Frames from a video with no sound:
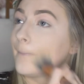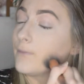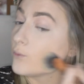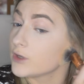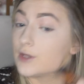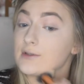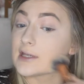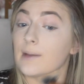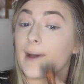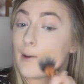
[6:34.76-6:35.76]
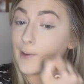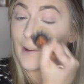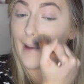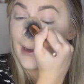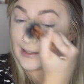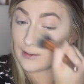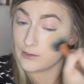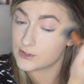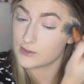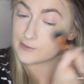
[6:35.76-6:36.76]
using a powder. I didn't
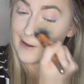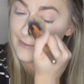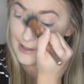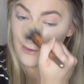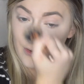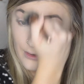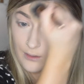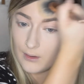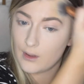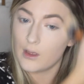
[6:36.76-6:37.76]
used to use powder at all.